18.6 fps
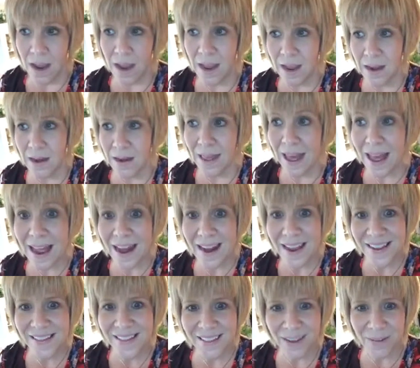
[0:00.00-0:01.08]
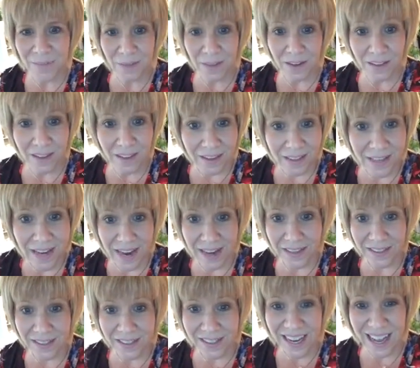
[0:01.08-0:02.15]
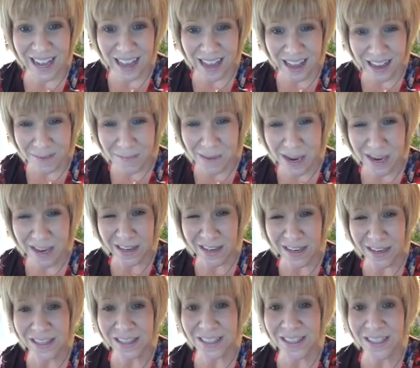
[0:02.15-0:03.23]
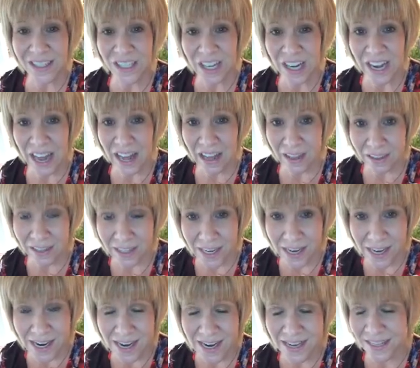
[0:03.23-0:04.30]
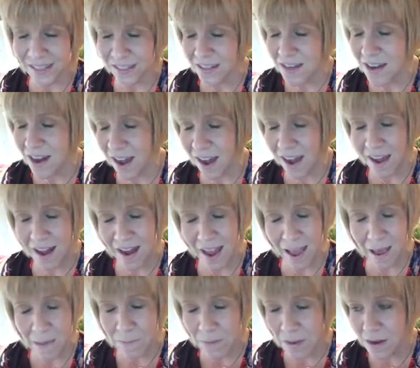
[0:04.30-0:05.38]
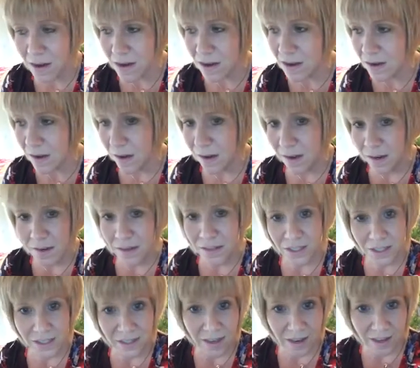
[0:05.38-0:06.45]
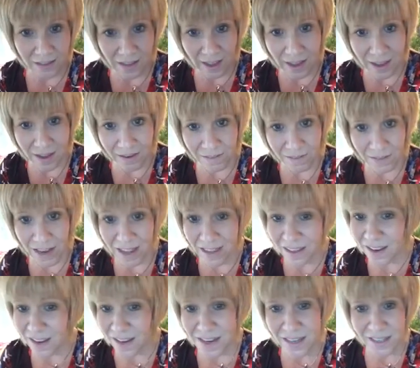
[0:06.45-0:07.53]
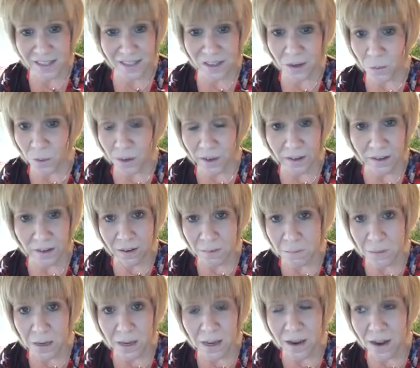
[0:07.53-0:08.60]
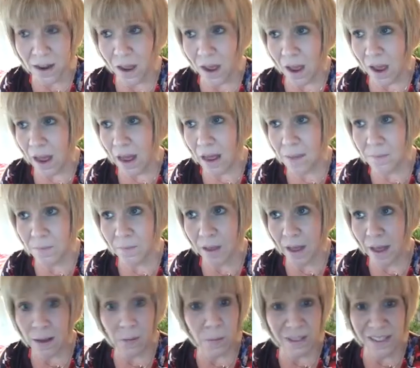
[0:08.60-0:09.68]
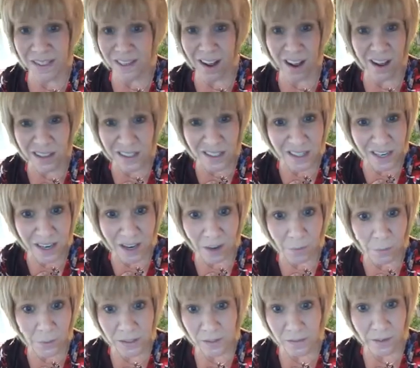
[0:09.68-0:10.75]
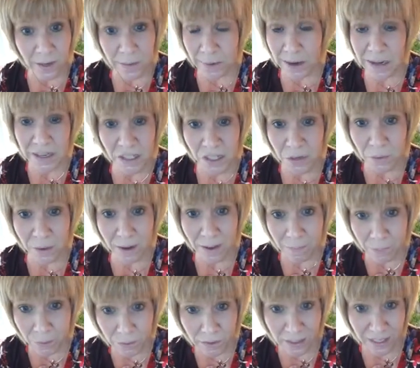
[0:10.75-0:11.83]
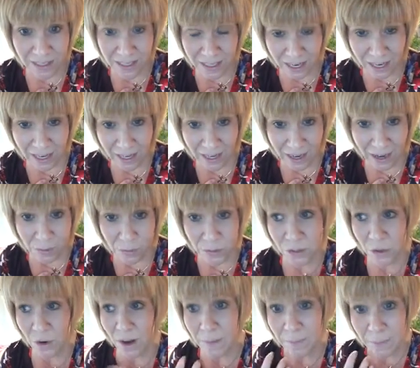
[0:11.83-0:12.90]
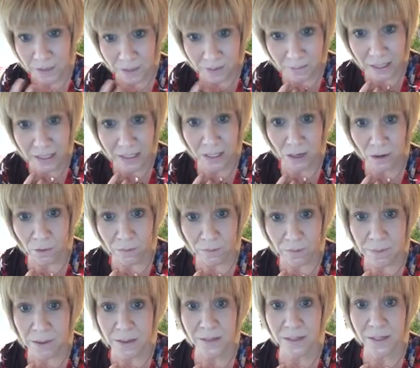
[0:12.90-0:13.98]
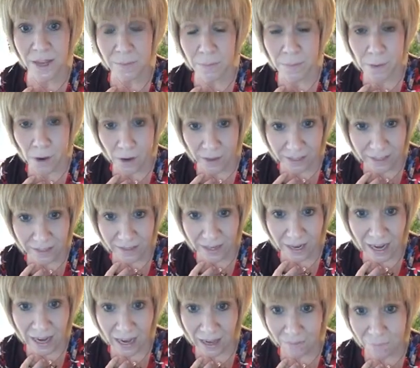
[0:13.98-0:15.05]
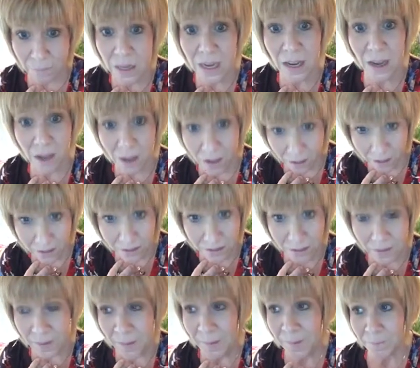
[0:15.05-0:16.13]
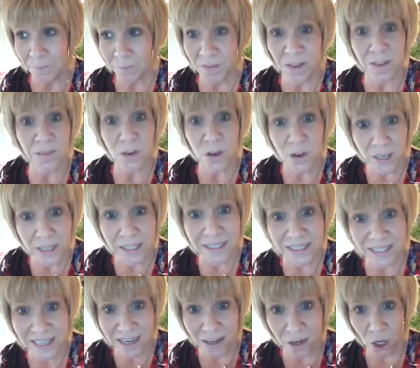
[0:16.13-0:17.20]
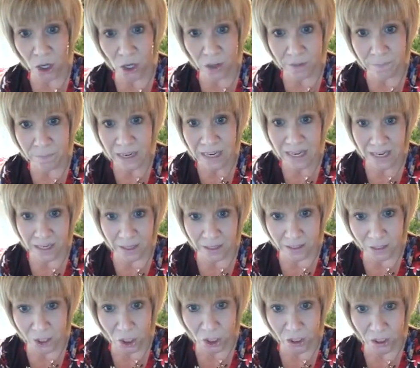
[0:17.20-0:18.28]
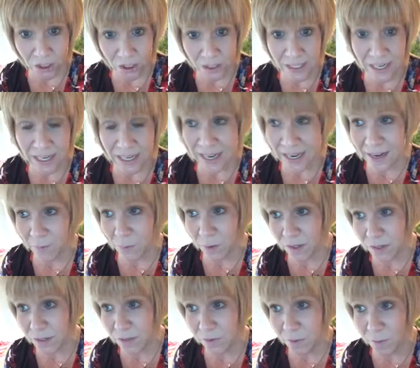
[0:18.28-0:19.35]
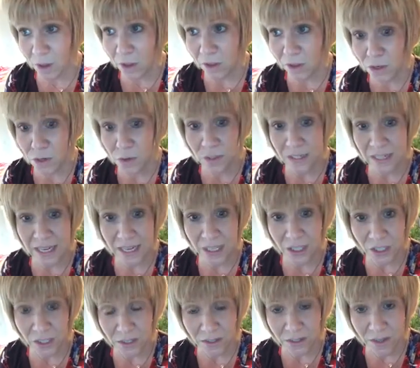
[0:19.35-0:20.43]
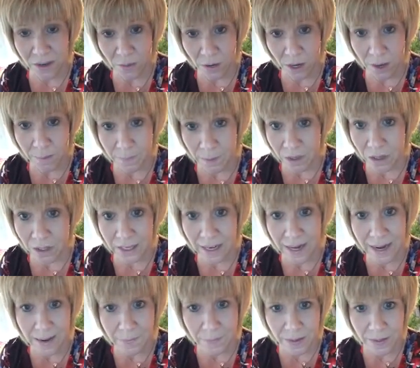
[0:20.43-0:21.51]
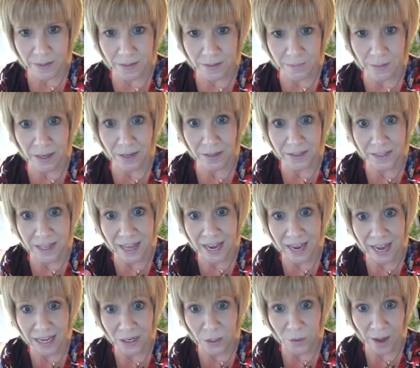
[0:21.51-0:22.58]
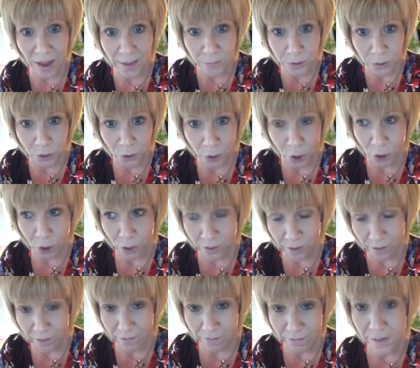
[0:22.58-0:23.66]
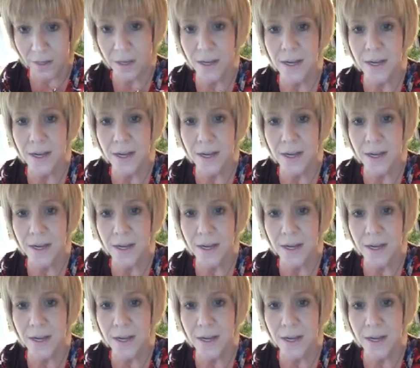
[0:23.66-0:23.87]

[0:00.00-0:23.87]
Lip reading: And that is something that takes time and intentionality. It does not happen just like that. I think he's still working on me. I wasn't very patient when I pulled in today. I was griping to myself about the type of parking that I had, because if you could have seen all the media cars and cameras from all the news stations that were coming onto campus because they had to capture all of